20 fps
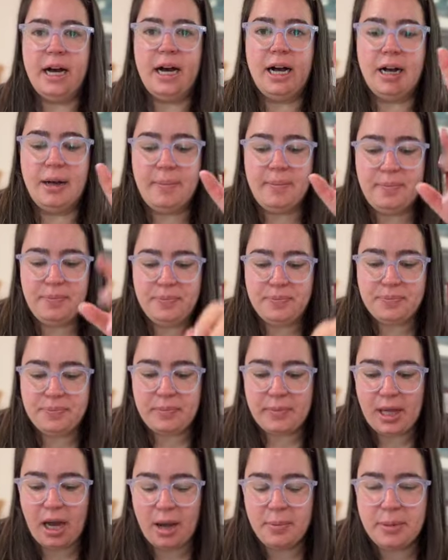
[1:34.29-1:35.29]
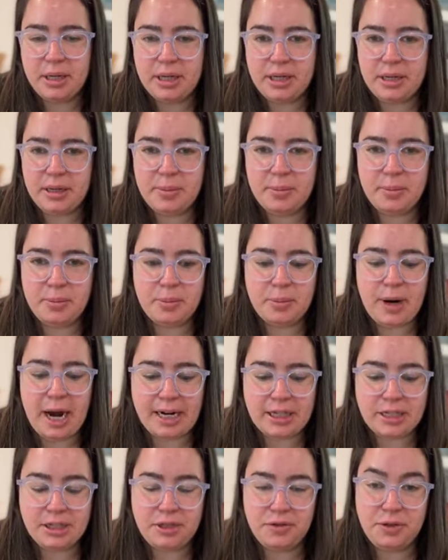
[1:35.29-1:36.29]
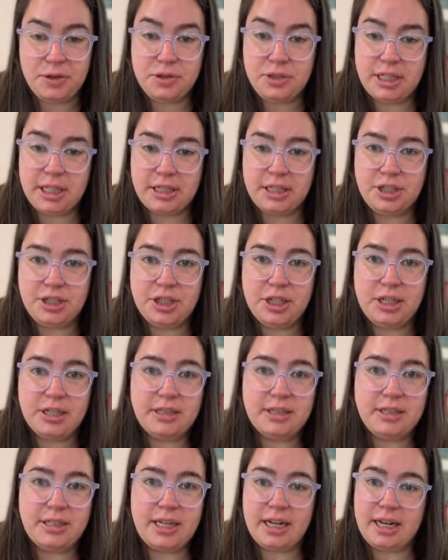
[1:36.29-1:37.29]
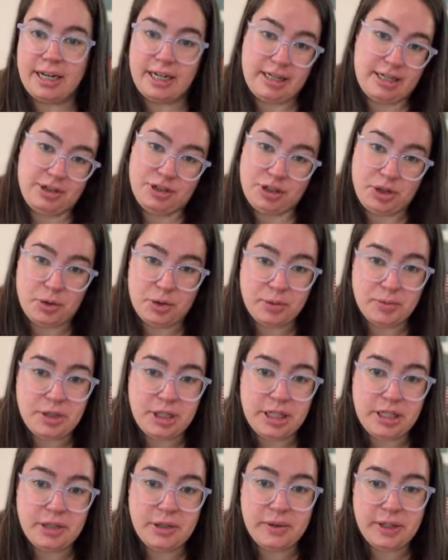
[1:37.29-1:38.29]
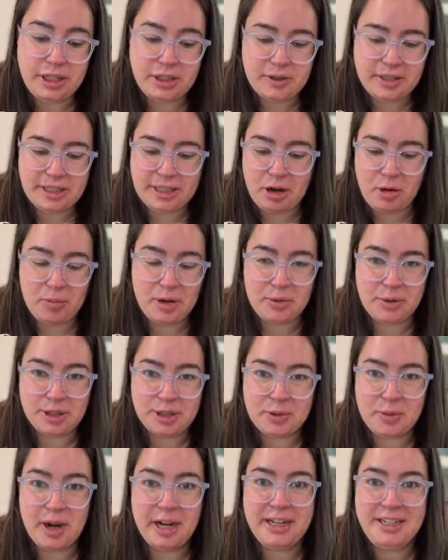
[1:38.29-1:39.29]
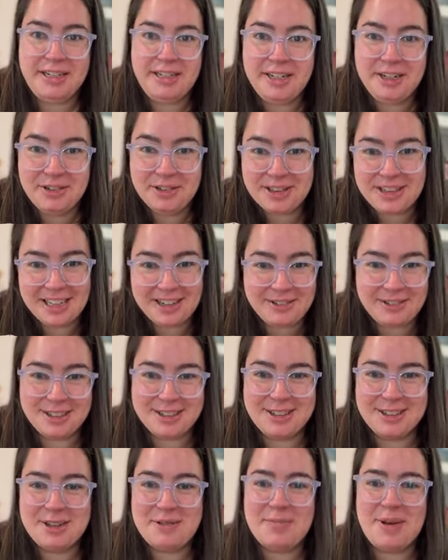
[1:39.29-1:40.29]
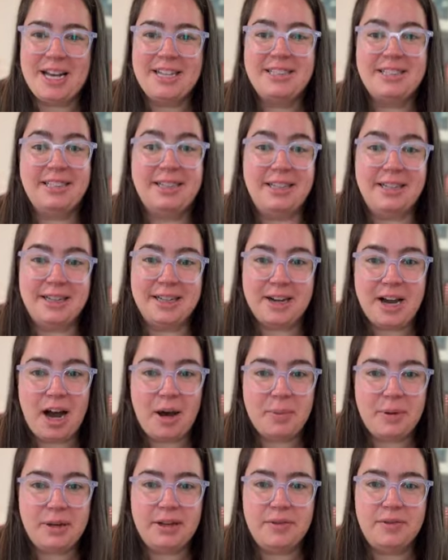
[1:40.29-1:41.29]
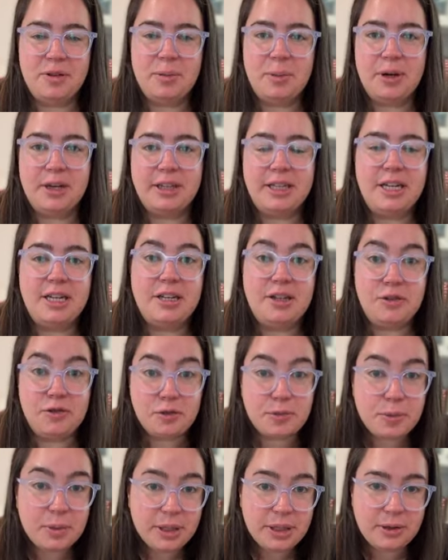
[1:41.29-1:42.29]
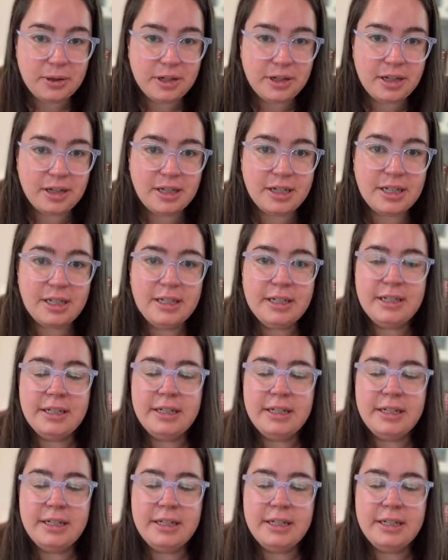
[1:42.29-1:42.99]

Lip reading: I'm going to practice a few signatures and I can show them to you and you can tell me which one you think would look best in the copy of the book that you've pre-ordered.